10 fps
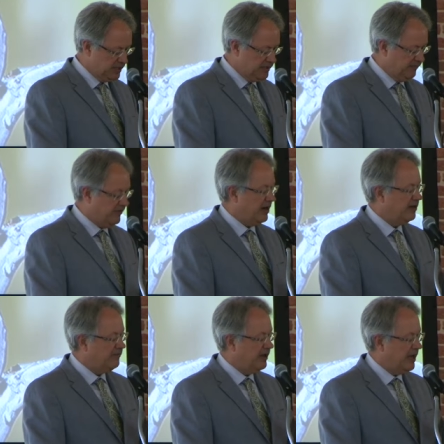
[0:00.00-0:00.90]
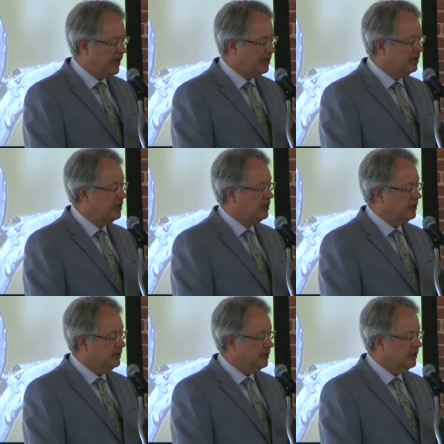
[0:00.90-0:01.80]
some Firefly
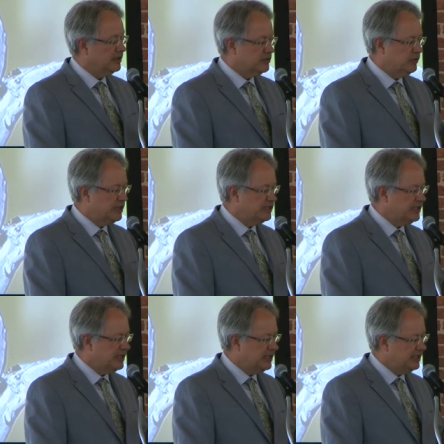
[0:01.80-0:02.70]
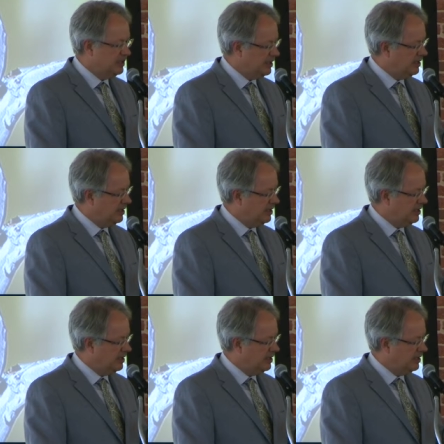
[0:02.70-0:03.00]
sweet tea.